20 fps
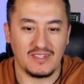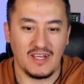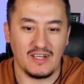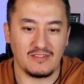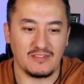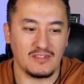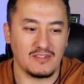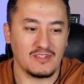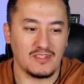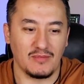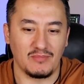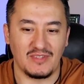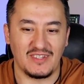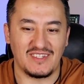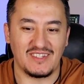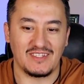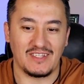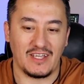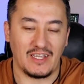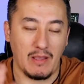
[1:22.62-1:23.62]
sound system,
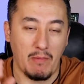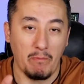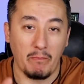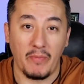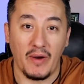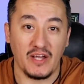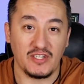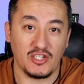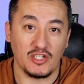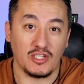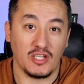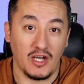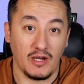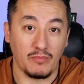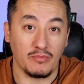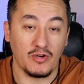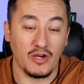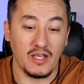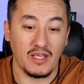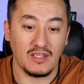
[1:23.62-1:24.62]
this is like a budget
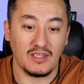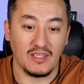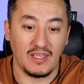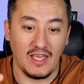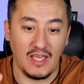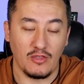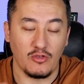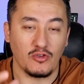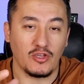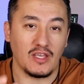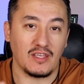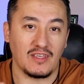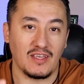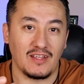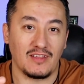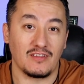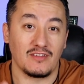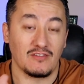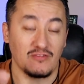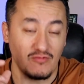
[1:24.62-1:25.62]
upgrade and you can
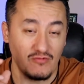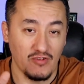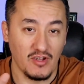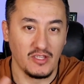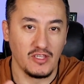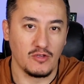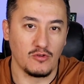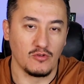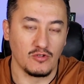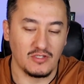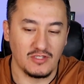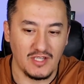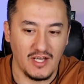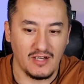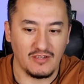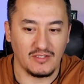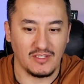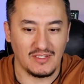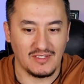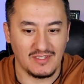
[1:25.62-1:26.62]
get really good
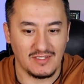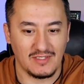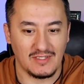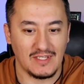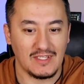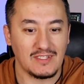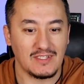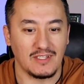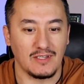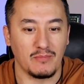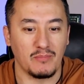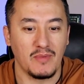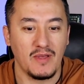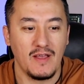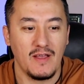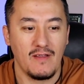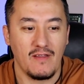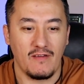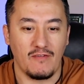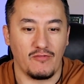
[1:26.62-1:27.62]
sounding system
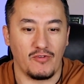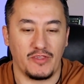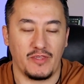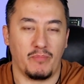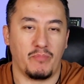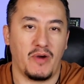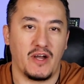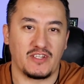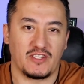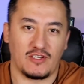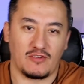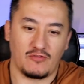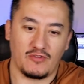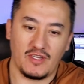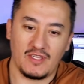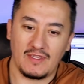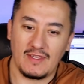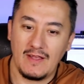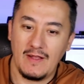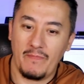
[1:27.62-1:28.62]
for the budget,
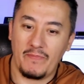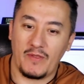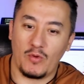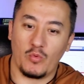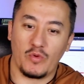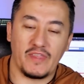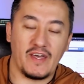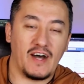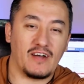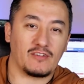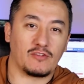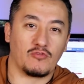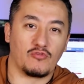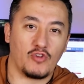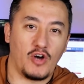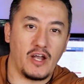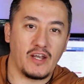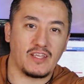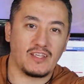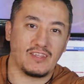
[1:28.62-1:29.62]
right? Without
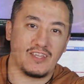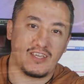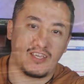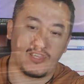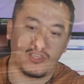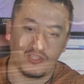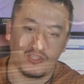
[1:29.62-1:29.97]
running like a